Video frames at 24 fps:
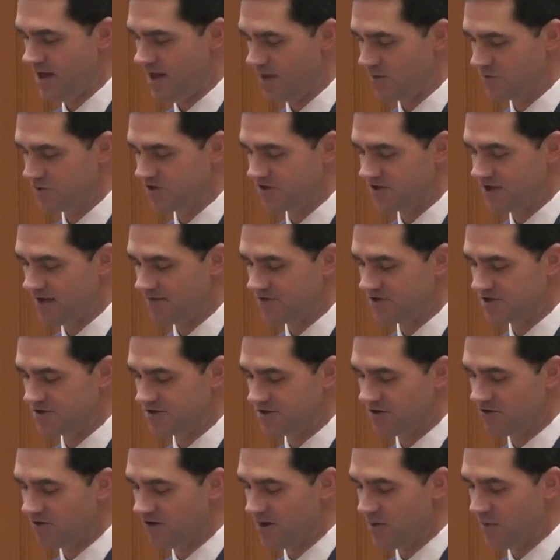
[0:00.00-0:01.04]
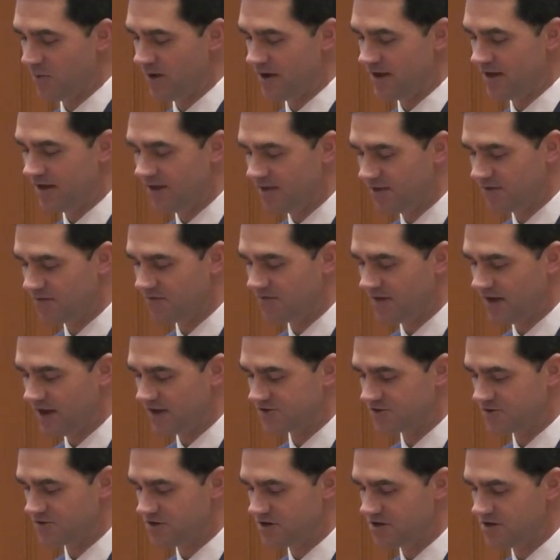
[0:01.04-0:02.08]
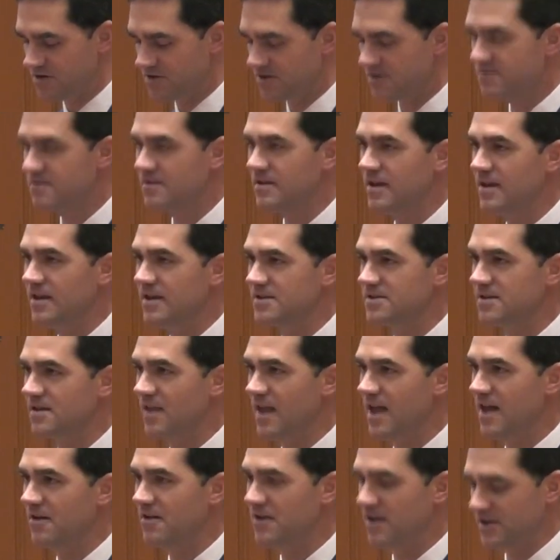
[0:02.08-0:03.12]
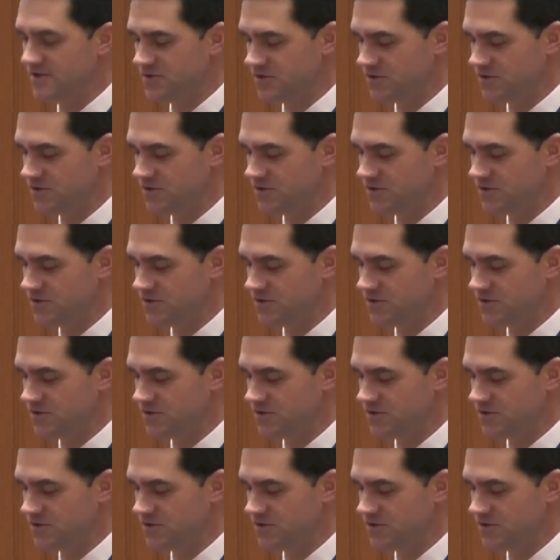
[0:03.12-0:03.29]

which is obviously a great way to end the financial year and has allowed us